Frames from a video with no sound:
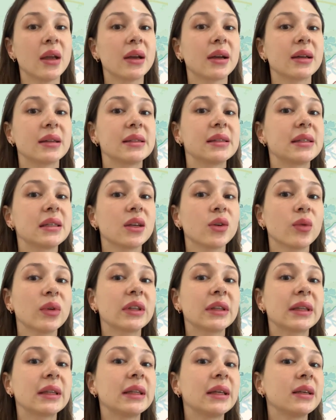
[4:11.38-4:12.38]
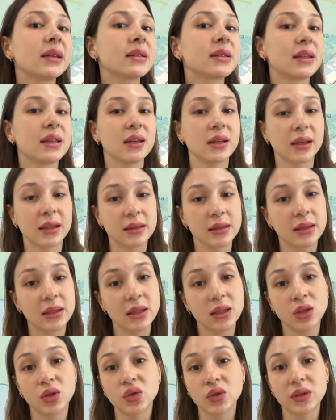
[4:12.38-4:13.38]
Consequently, they
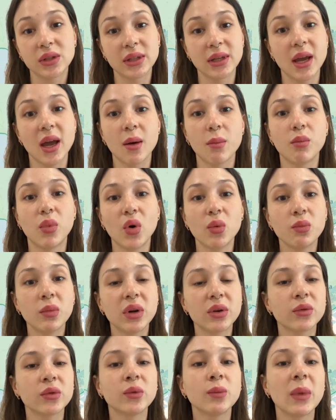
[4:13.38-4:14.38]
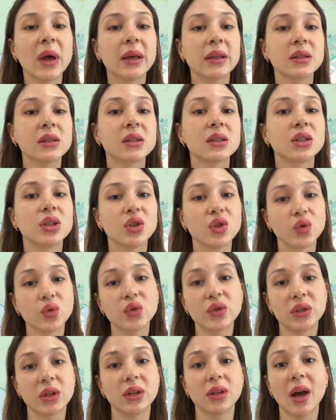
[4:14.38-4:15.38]
continue their bombardments
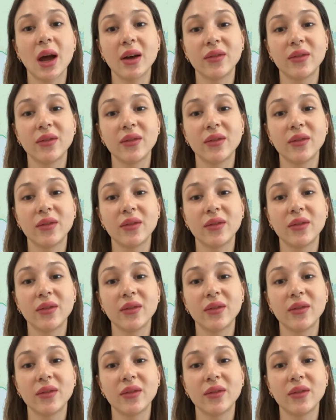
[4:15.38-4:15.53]
using